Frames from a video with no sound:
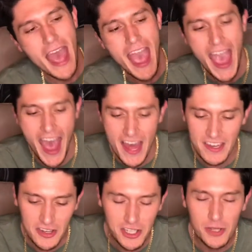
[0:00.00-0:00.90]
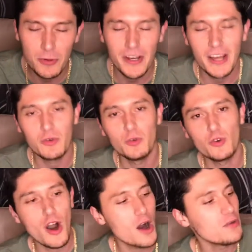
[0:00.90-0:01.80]
And I'll tell you what, I
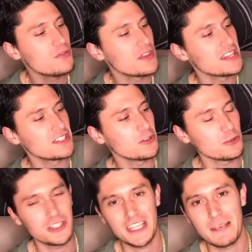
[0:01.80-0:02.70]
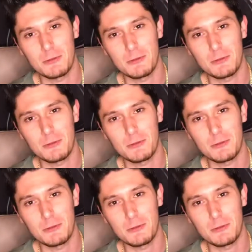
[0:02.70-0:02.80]
love these little seams.